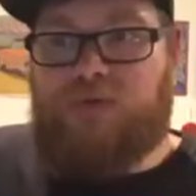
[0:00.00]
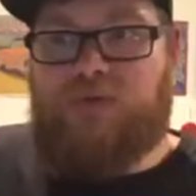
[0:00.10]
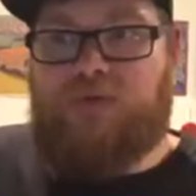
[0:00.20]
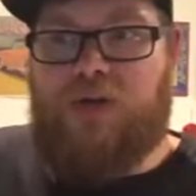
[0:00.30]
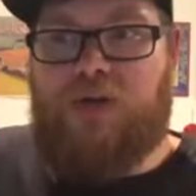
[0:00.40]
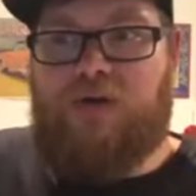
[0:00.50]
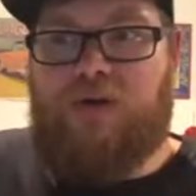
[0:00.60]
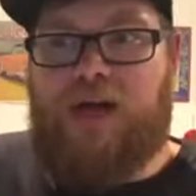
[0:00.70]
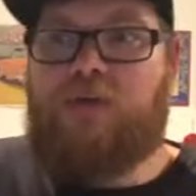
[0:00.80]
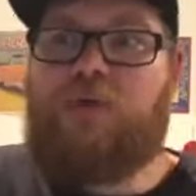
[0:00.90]
So
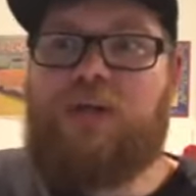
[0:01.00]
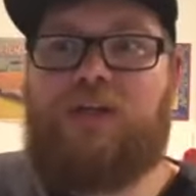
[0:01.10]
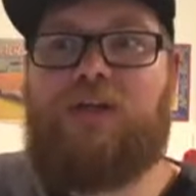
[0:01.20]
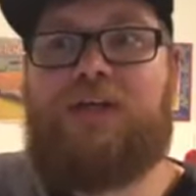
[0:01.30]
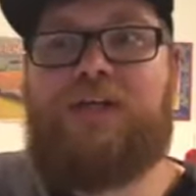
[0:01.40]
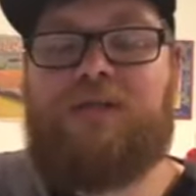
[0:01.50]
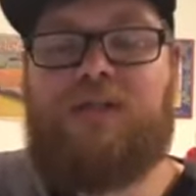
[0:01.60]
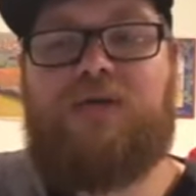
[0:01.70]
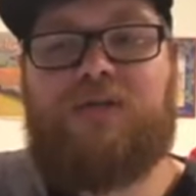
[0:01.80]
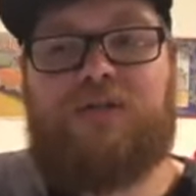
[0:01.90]
I'd really look into
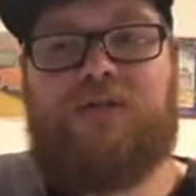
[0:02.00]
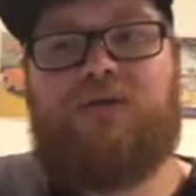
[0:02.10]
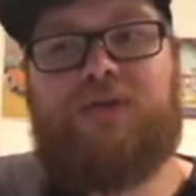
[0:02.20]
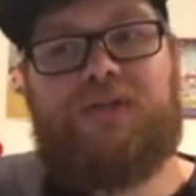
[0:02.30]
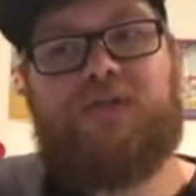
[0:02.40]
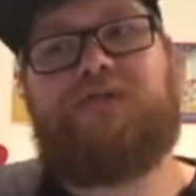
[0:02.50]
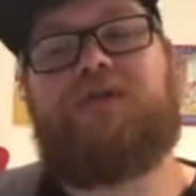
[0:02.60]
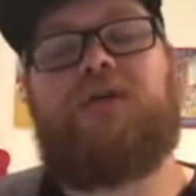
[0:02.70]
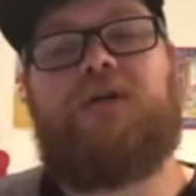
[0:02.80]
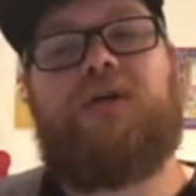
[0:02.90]
those and do your
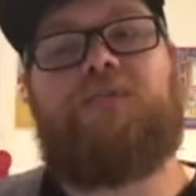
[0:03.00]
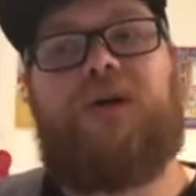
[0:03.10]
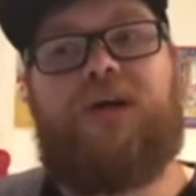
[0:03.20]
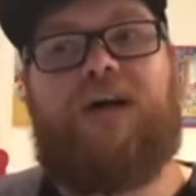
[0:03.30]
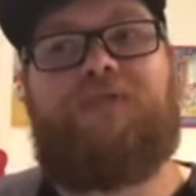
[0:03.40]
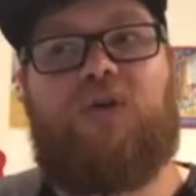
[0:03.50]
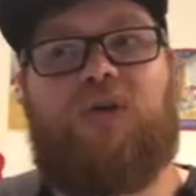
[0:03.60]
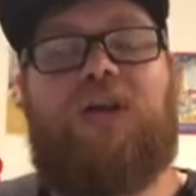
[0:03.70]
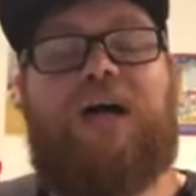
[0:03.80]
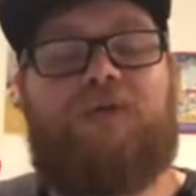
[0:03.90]
research, but I've heard a
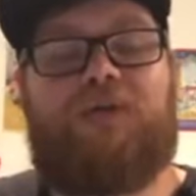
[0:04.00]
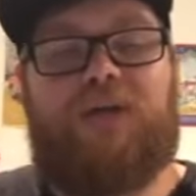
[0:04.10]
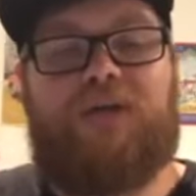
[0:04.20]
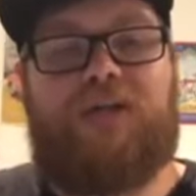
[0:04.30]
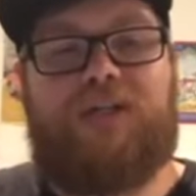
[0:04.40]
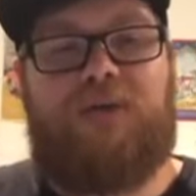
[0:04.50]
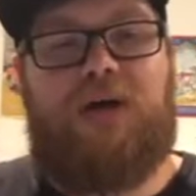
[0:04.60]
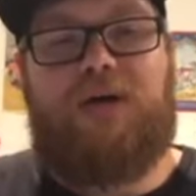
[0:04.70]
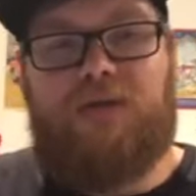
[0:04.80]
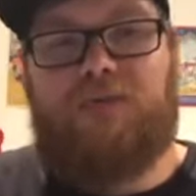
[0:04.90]
lot of really good things about
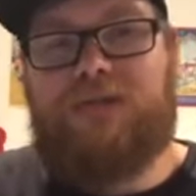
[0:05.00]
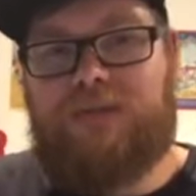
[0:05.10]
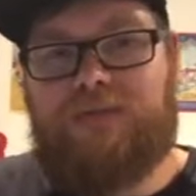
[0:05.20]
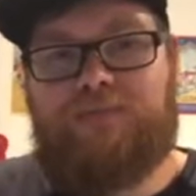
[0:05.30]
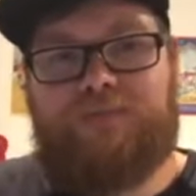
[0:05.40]
all-in-ones.